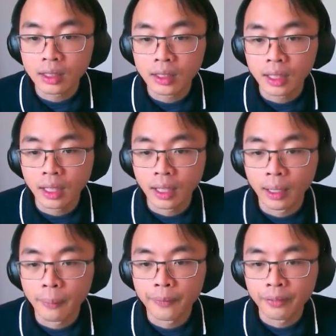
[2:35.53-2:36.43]

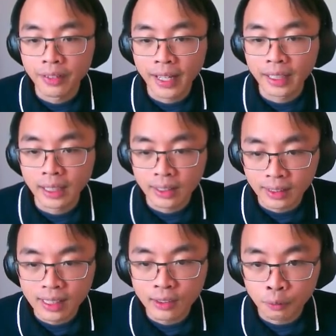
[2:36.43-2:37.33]
then it's
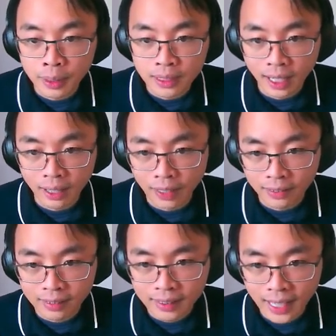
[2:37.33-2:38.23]
easy for me to have that
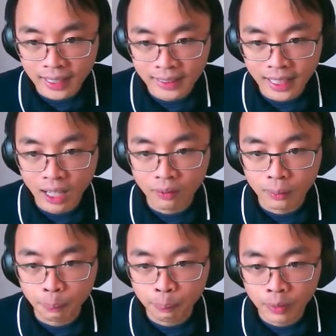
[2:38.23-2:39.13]
scanning down the
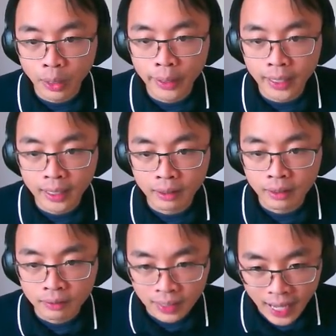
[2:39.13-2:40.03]
line,
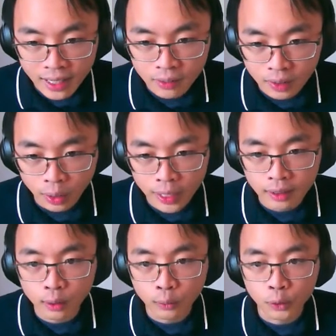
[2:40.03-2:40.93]
the end of the line to
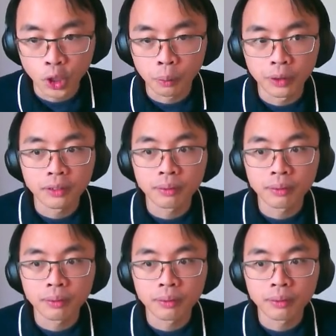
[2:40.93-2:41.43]
look for commas.